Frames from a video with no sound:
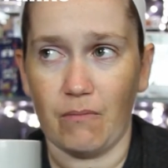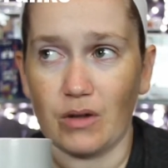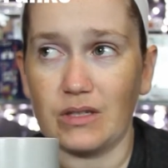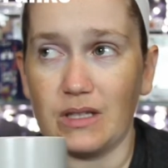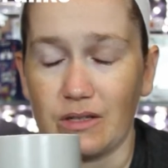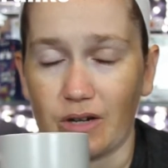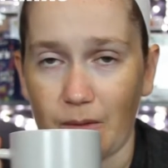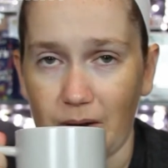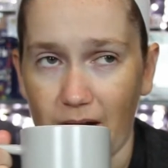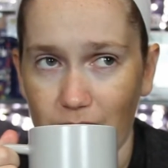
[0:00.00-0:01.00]
most of these are
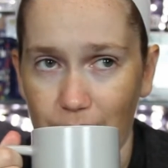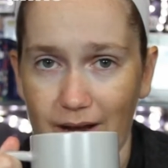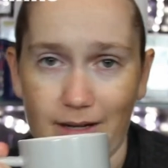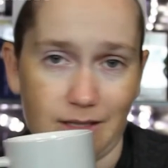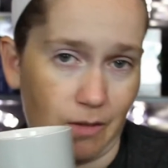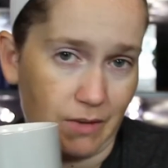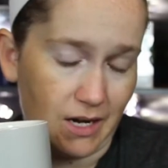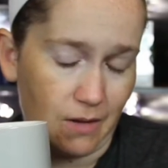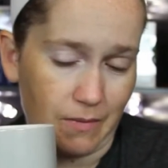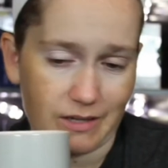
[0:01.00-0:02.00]
coming out of the box, and I'll be
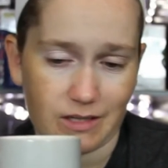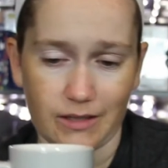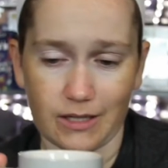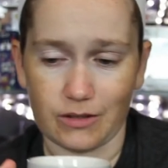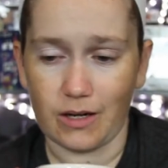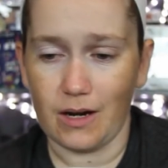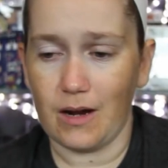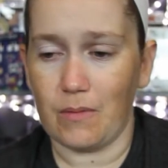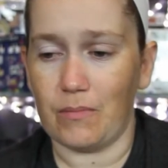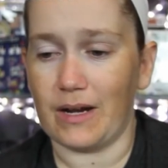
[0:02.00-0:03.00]
an out-of-box collector.
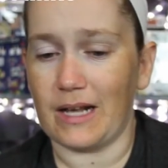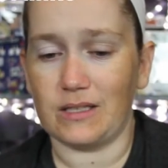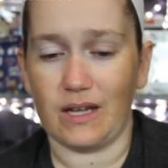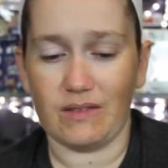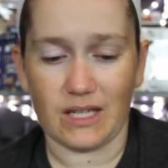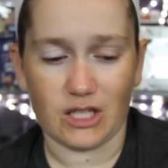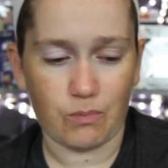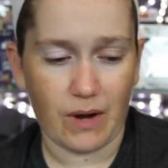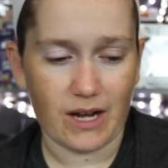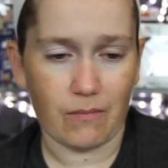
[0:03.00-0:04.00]
But I still had to get
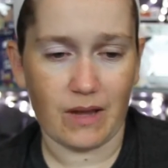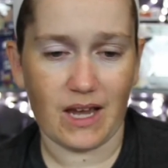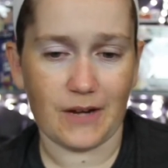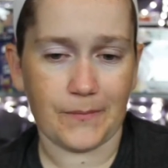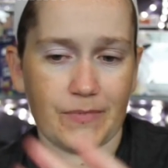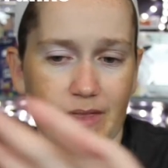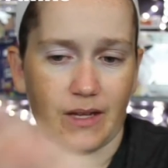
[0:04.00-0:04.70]
Spider-Man.